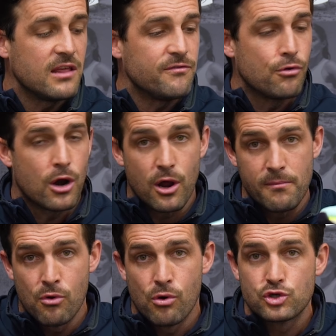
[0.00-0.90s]
if you want to know
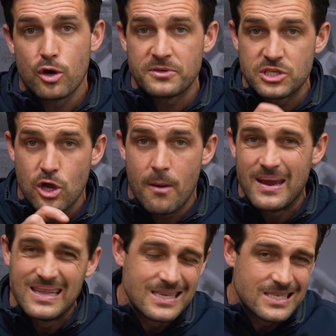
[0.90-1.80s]
more, drop us a
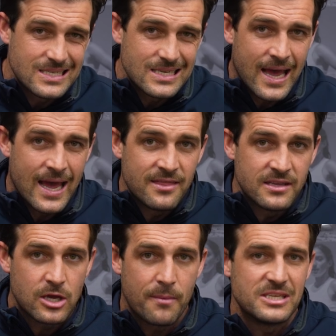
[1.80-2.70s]
comment in the
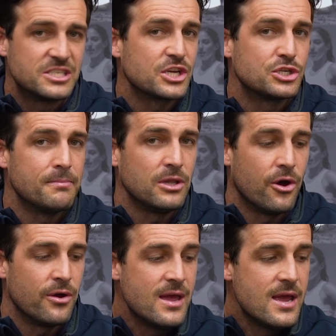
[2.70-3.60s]
comment section below.